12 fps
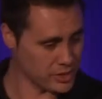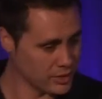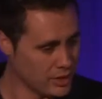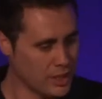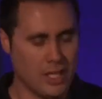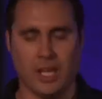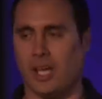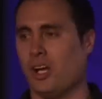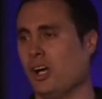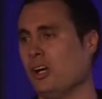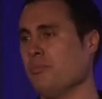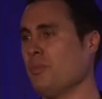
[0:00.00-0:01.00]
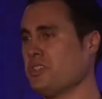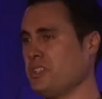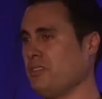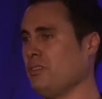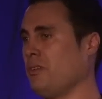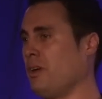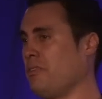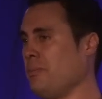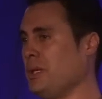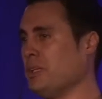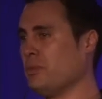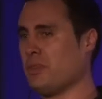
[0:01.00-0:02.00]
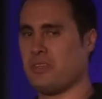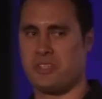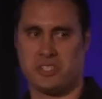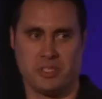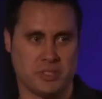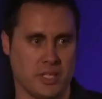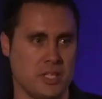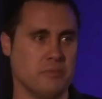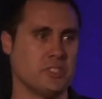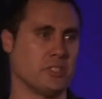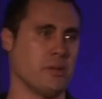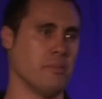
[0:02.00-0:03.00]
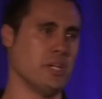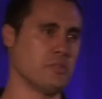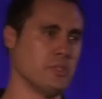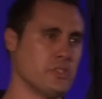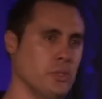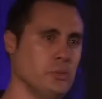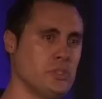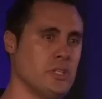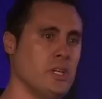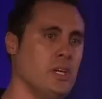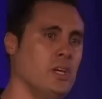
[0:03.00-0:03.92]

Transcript: it. And I hope most of you are familiar with the Systems Insight Management tools.